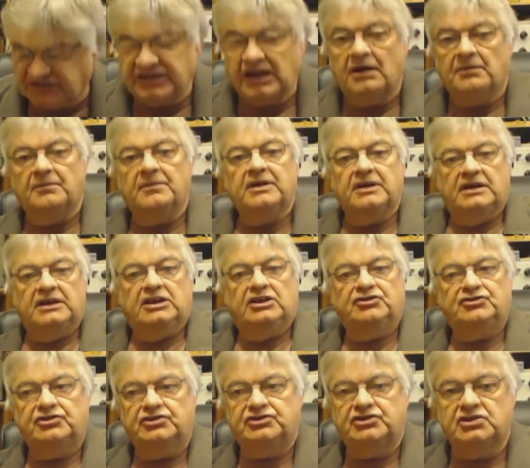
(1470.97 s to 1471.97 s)
some
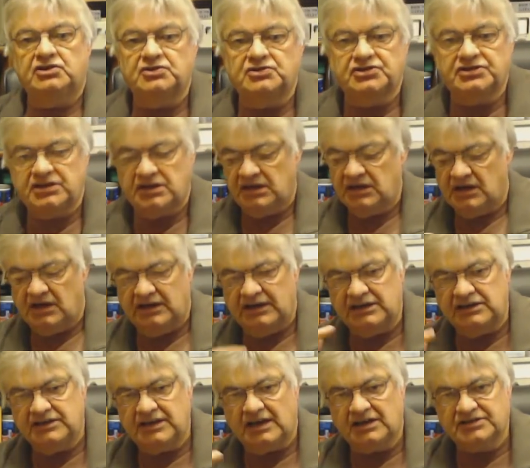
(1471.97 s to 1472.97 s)
introduce
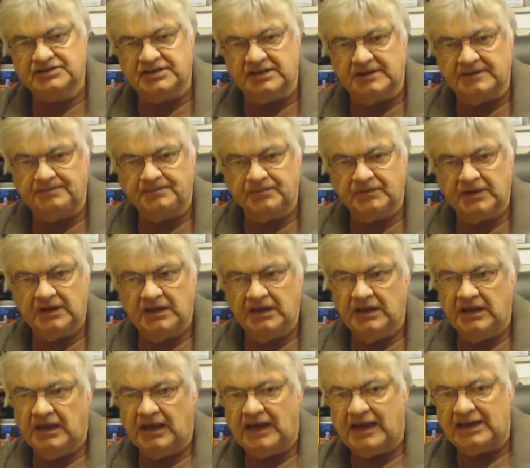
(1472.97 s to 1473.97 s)
an inductor
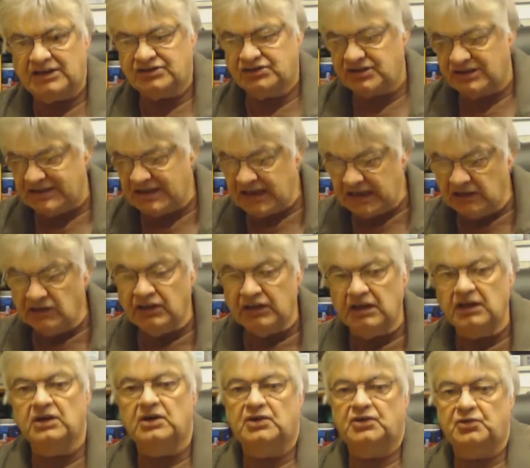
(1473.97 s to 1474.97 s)
actually
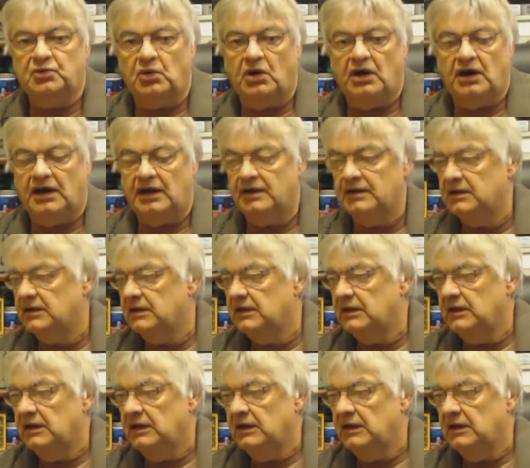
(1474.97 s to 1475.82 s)
in the earth wire.